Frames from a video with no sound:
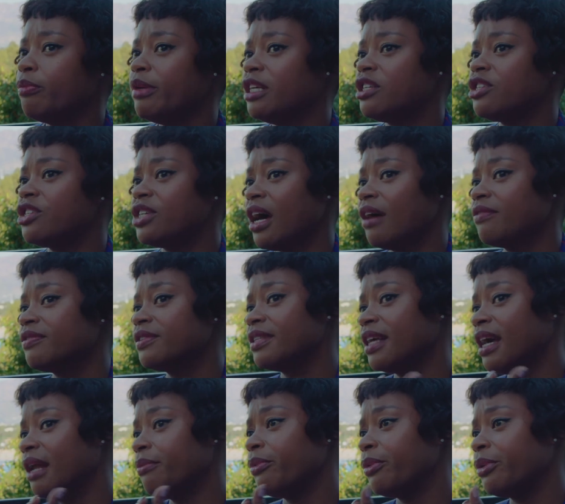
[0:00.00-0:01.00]
chefs
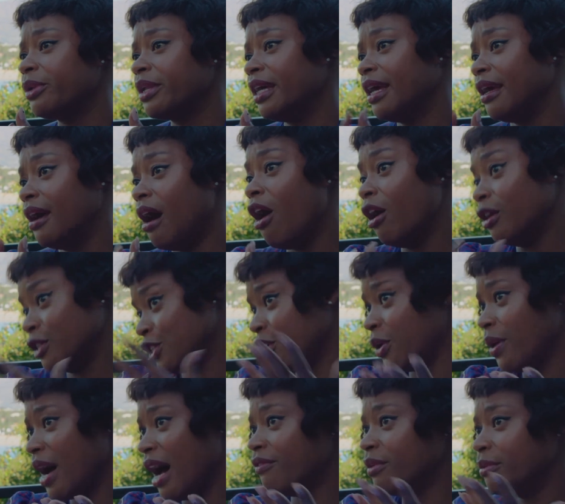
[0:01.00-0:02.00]
that really
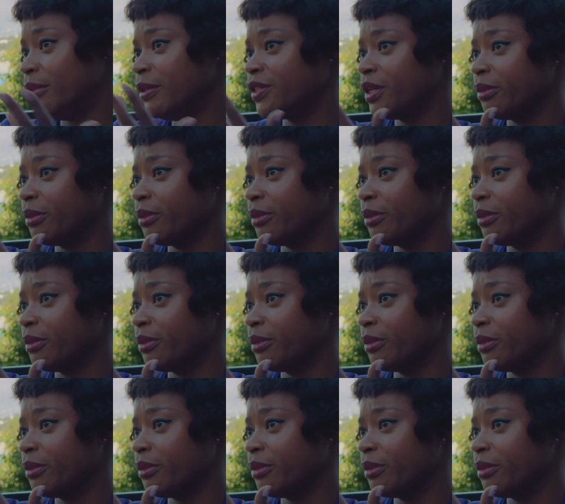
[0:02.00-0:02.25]
also have a music